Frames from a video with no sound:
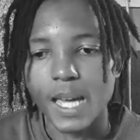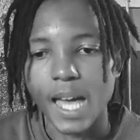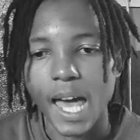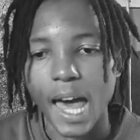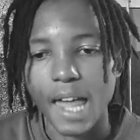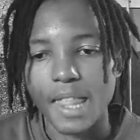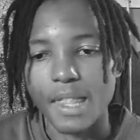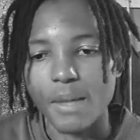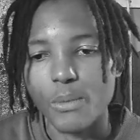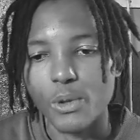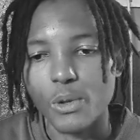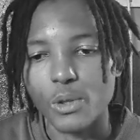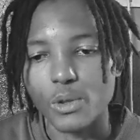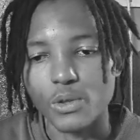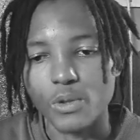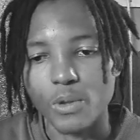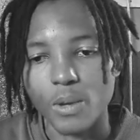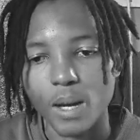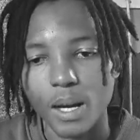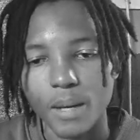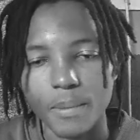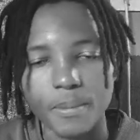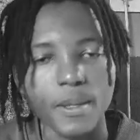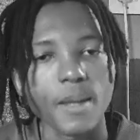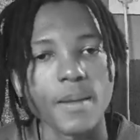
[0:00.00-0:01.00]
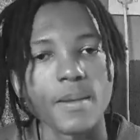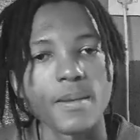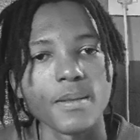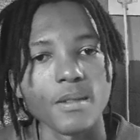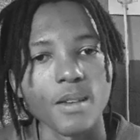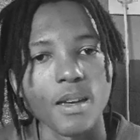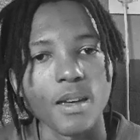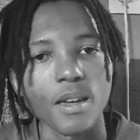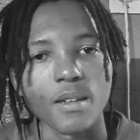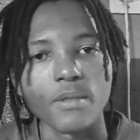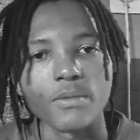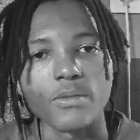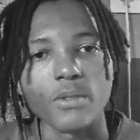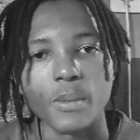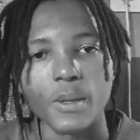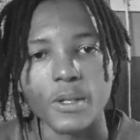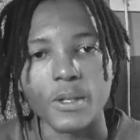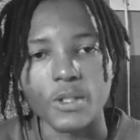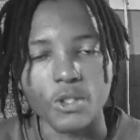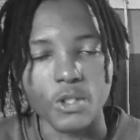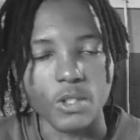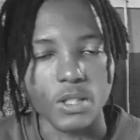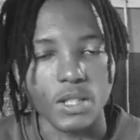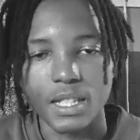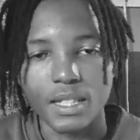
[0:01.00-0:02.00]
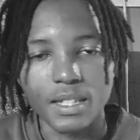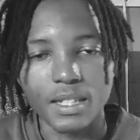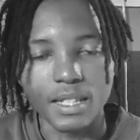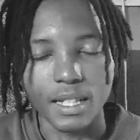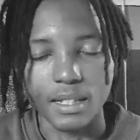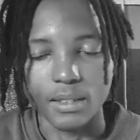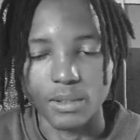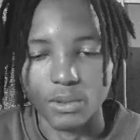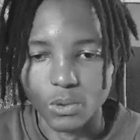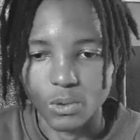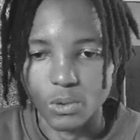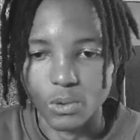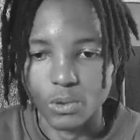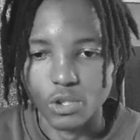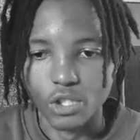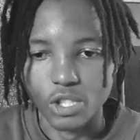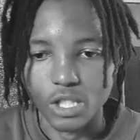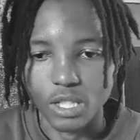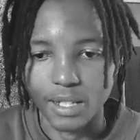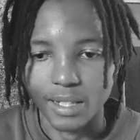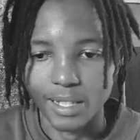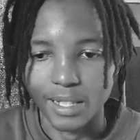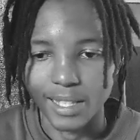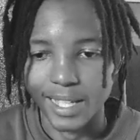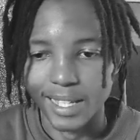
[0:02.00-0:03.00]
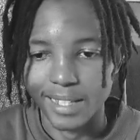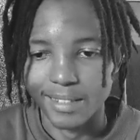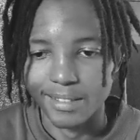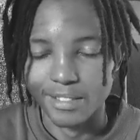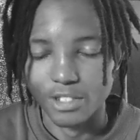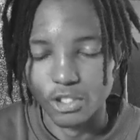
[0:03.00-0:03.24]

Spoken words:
And then we also update the information in that Google Sheet again,